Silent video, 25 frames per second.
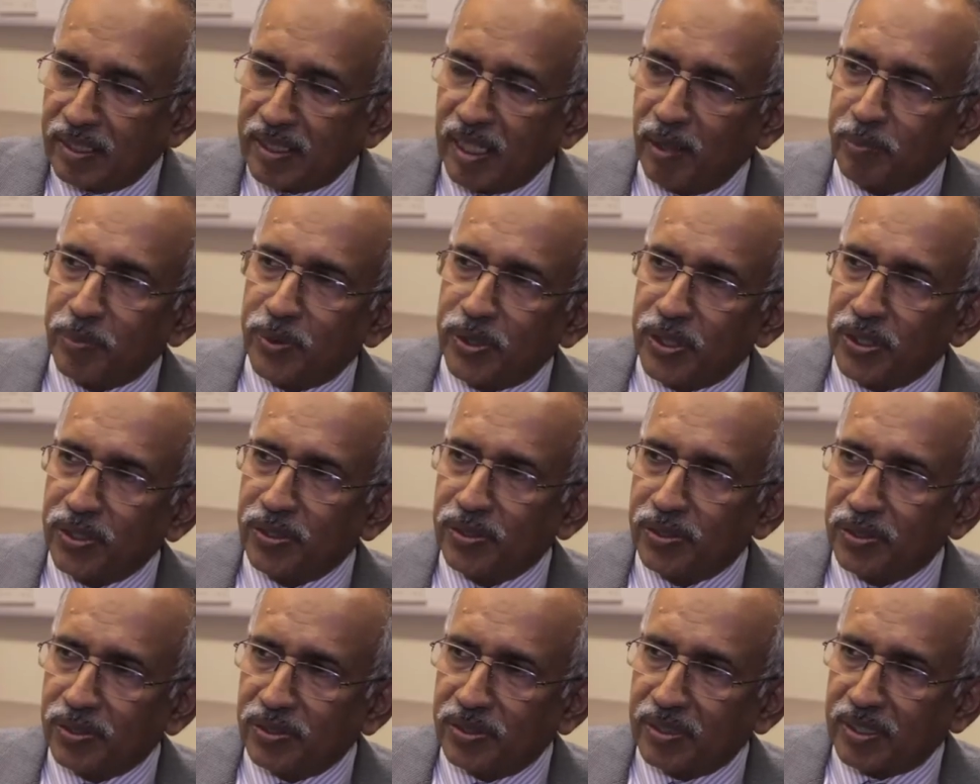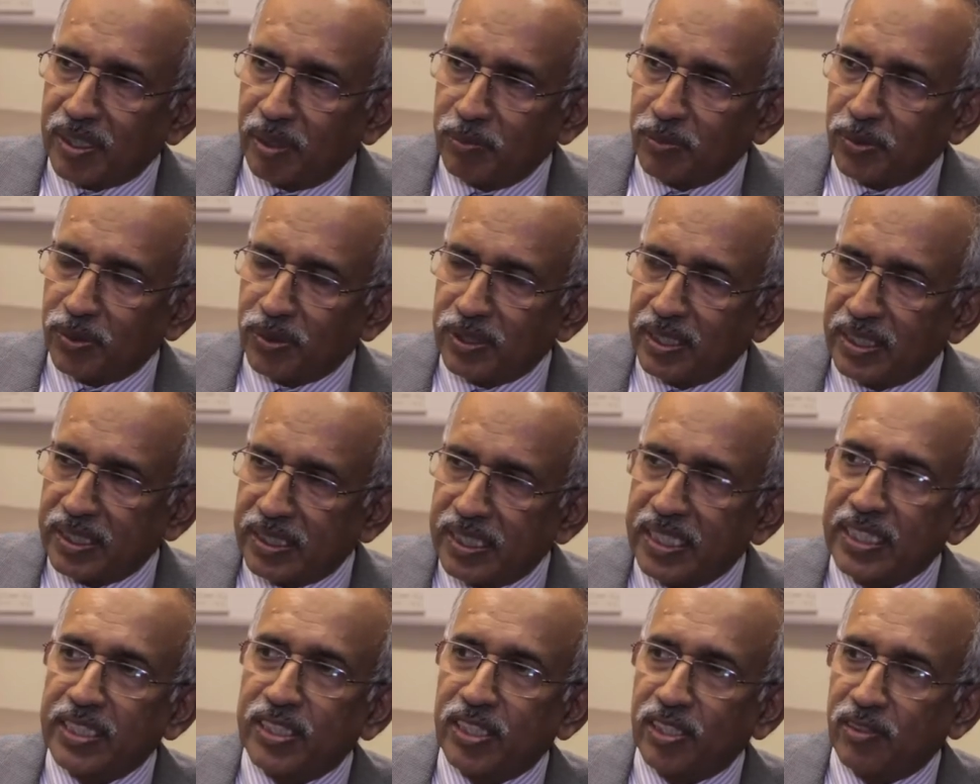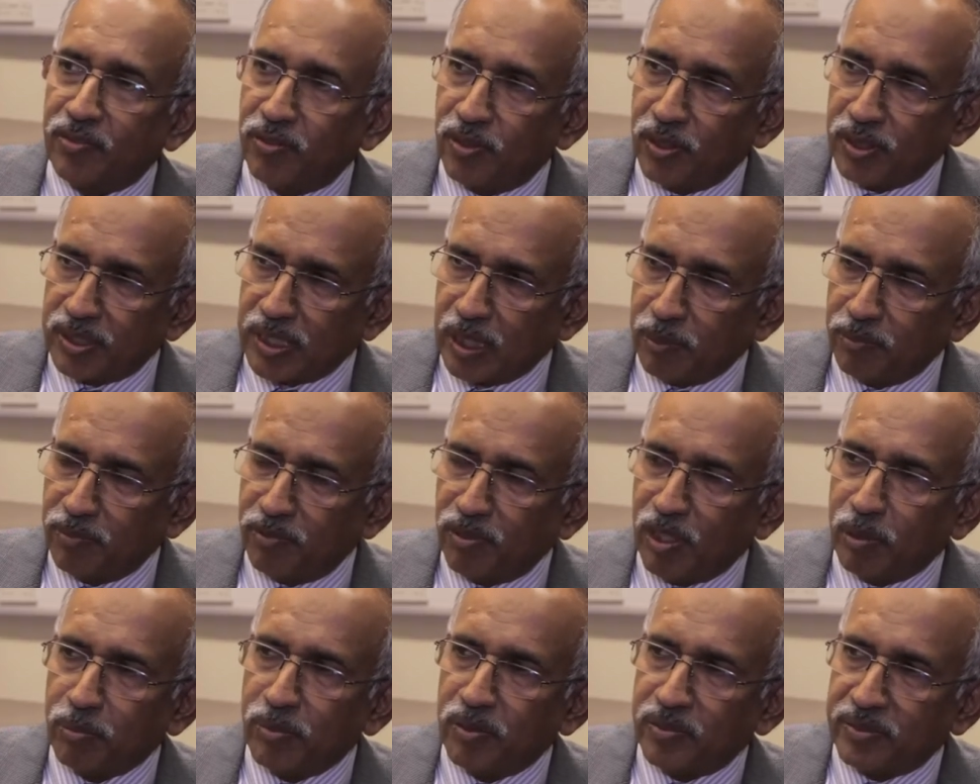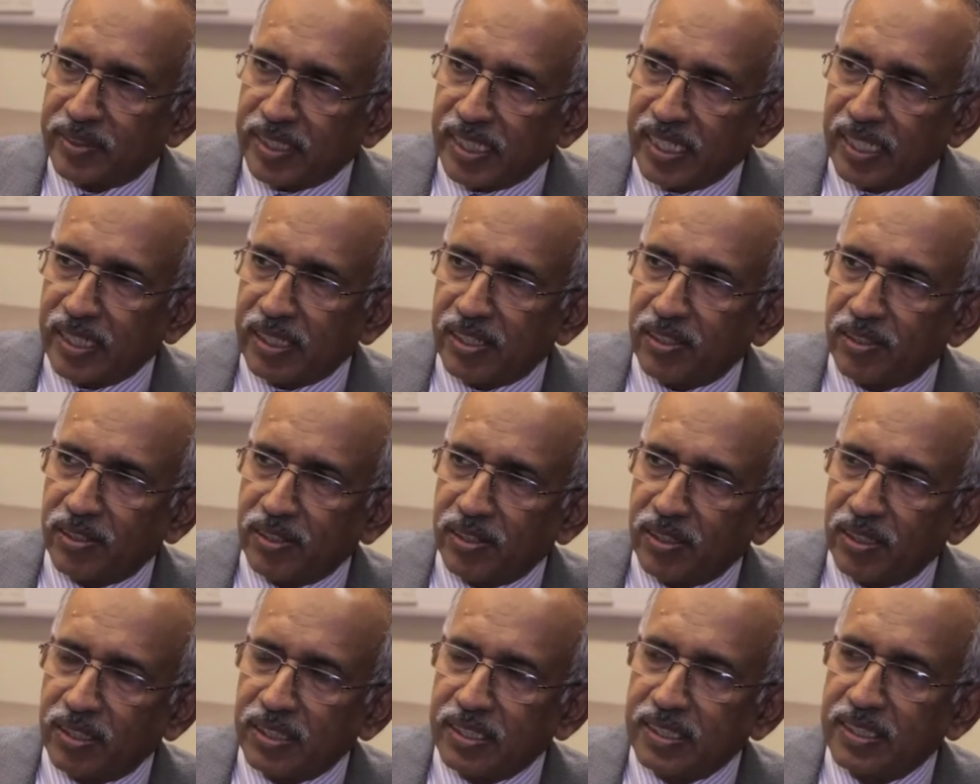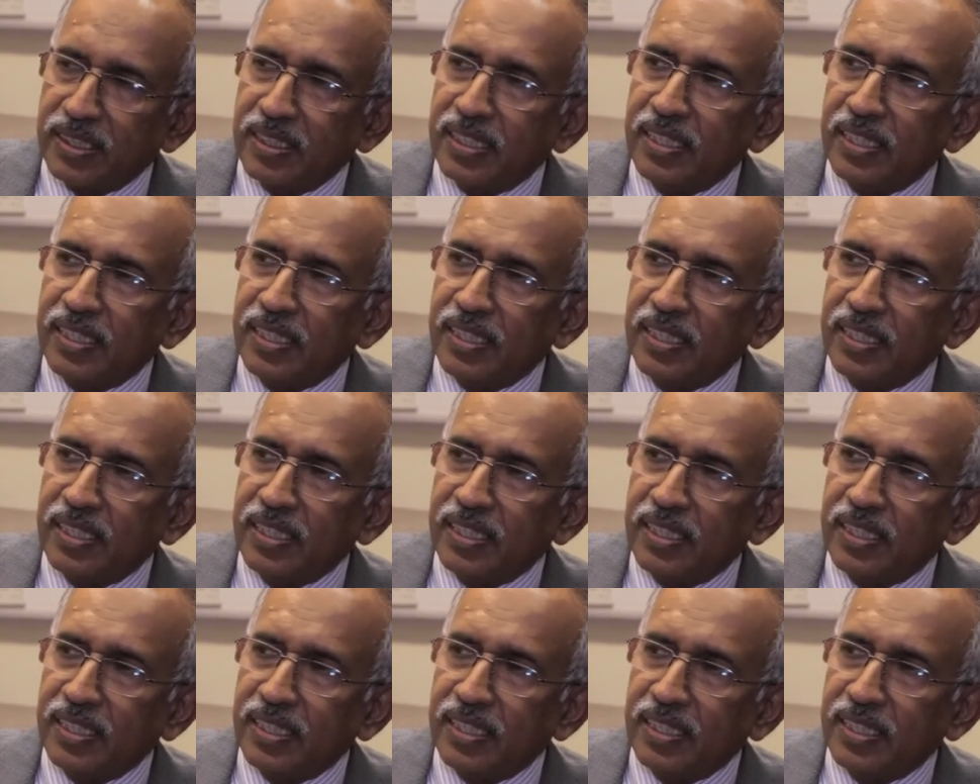come to the center for some form of care or not.